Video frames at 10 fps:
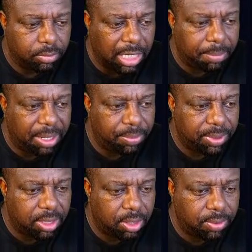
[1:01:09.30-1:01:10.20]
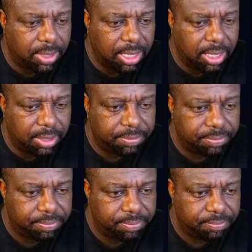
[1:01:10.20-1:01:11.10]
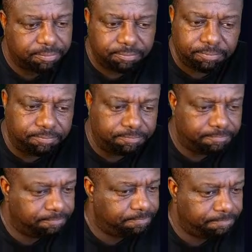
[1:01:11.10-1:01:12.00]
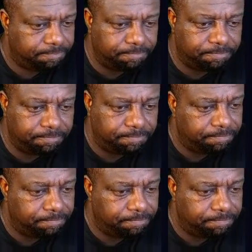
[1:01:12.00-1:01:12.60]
How about we go? Mm, mm, mm.